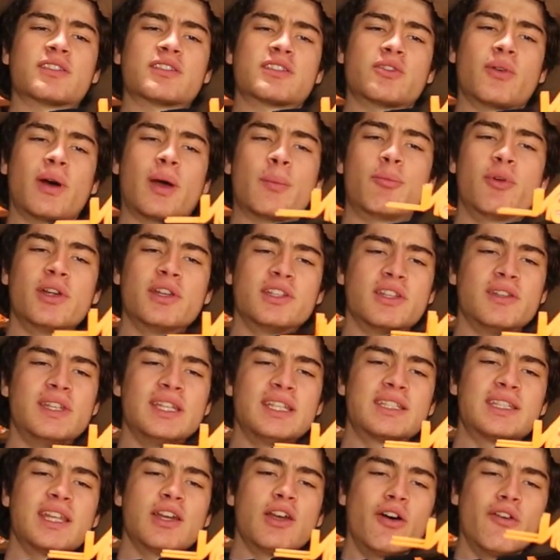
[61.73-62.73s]
So I printed
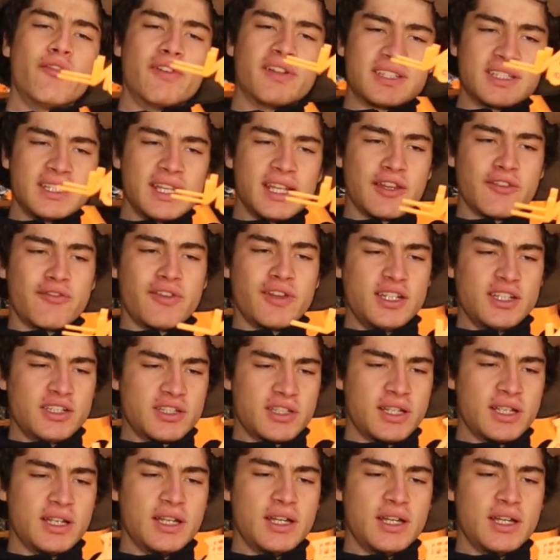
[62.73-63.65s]
this thing off, it's nearly finished.